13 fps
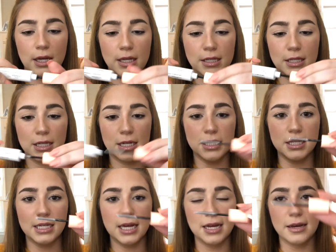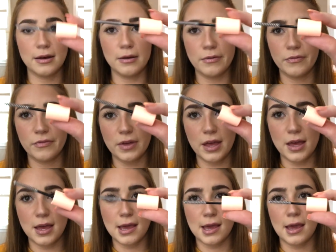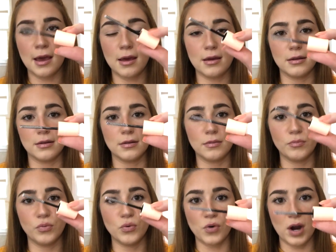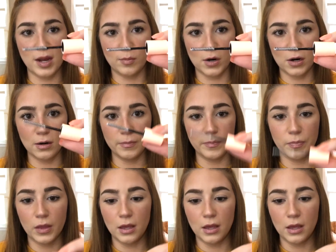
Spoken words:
It does have a primer.